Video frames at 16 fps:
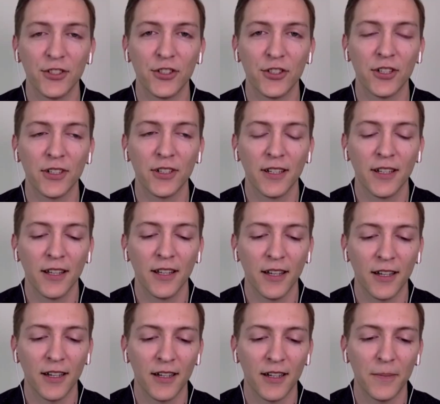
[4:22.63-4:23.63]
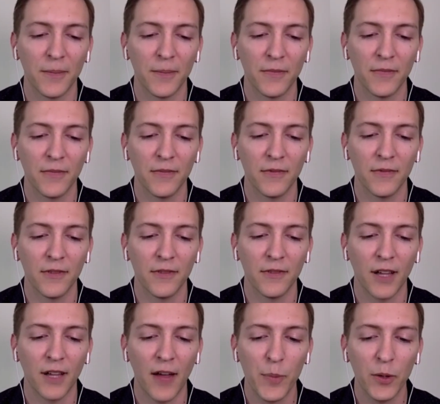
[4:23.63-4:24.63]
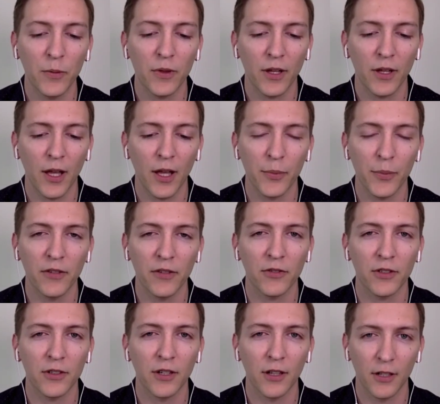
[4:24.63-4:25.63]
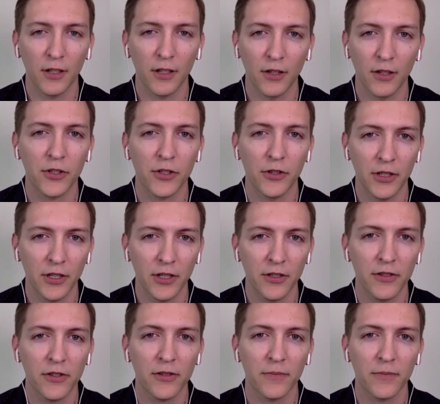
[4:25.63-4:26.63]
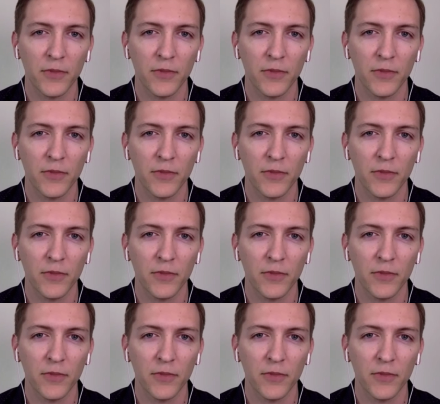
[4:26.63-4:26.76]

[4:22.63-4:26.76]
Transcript: Sure. I've been with the company for a little over 2 years.